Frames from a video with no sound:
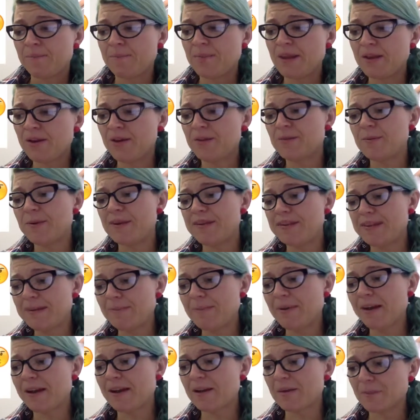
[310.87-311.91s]
Because we
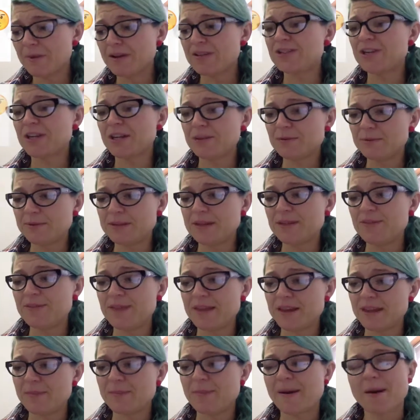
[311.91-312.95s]
sit back and we genuinely
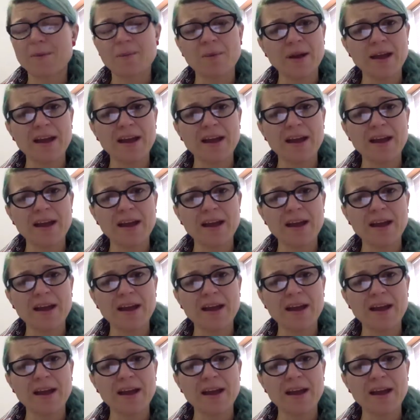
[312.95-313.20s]
think about,